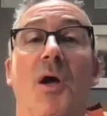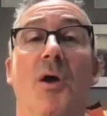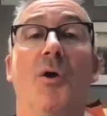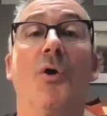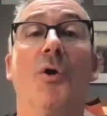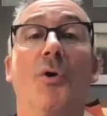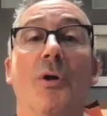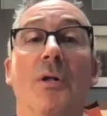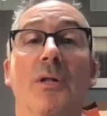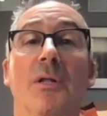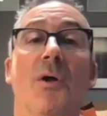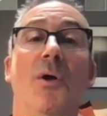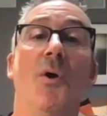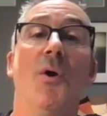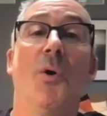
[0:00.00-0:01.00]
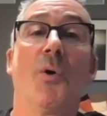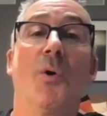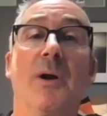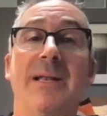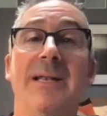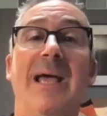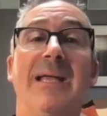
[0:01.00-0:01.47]
girl or
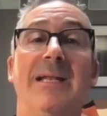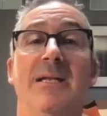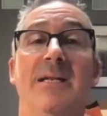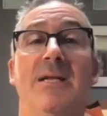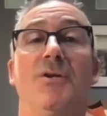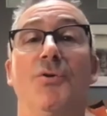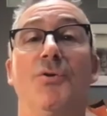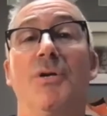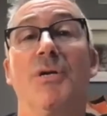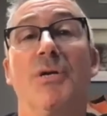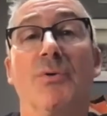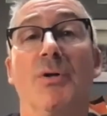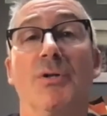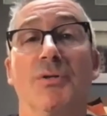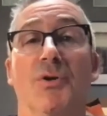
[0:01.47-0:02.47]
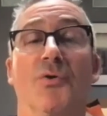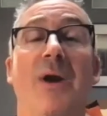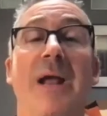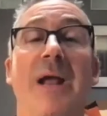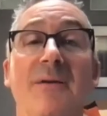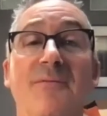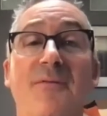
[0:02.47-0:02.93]
a 92-year-old
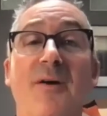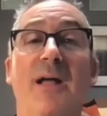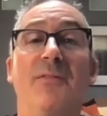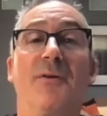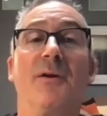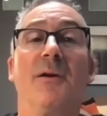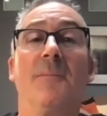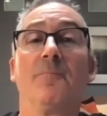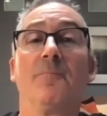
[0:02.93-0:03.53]
grandfather.